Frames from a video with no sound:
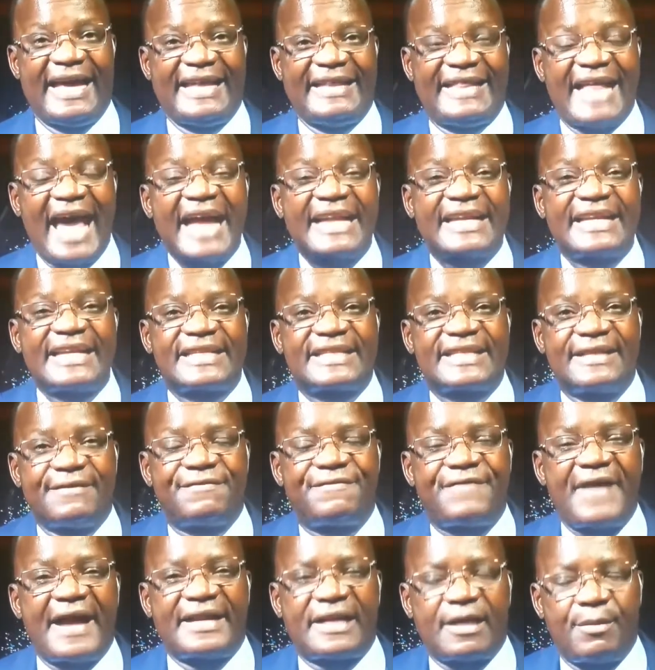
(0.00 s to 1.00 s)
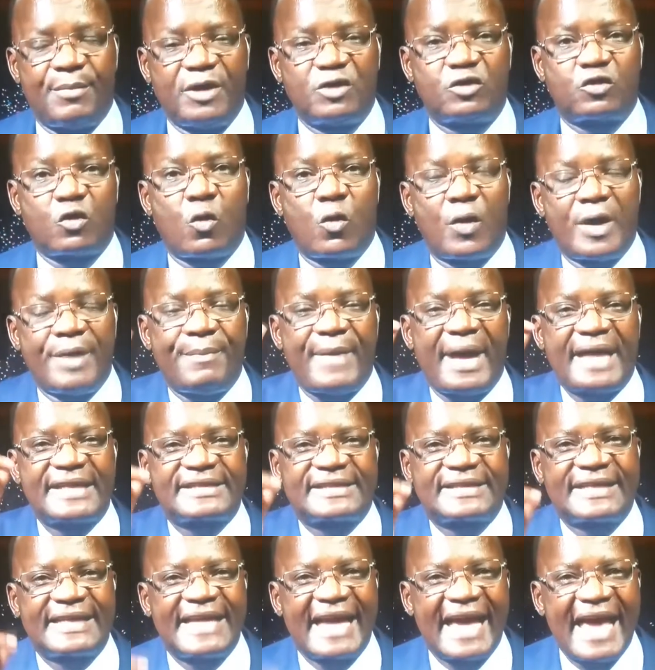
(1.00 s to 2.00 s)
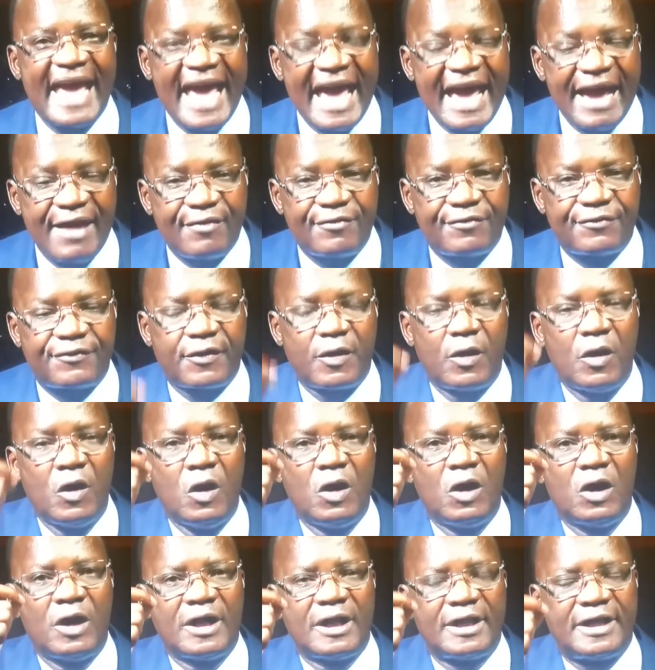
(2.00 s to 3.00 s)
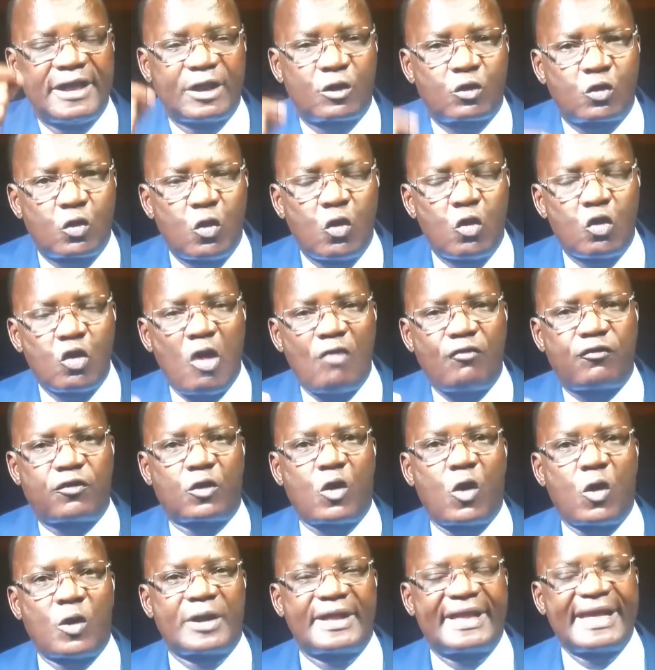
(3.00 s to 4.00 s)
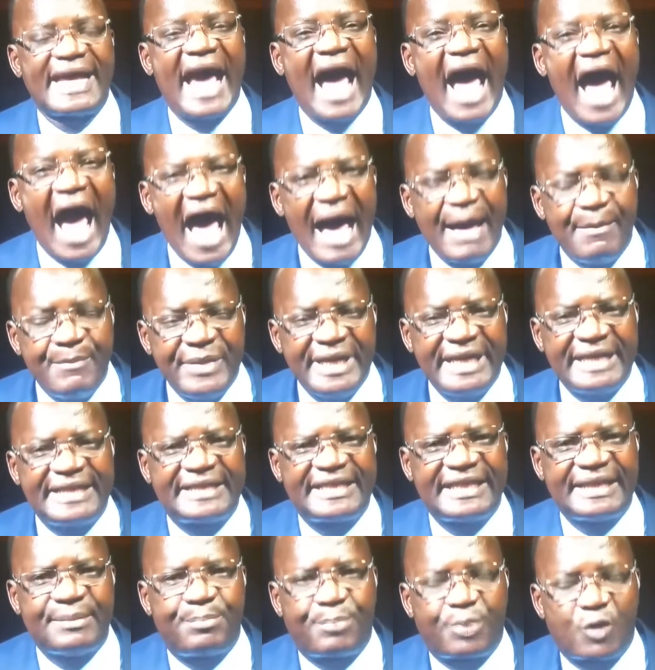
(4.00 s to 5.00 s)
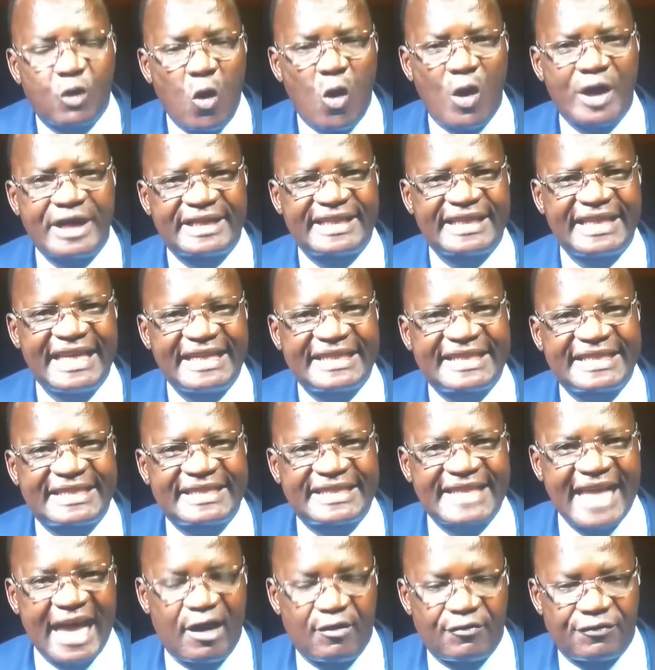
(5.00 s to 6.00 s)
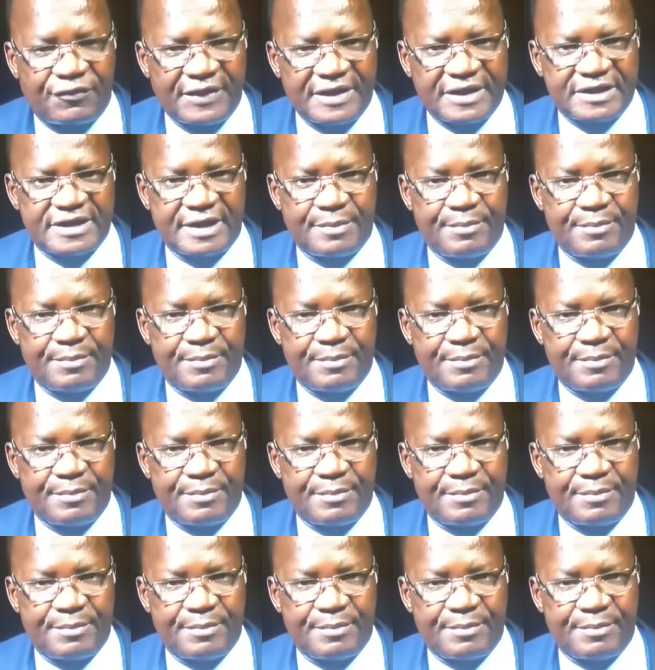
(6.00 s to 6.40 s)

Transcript: That is the fundamental. We must have the rule of law. The army deployed itself in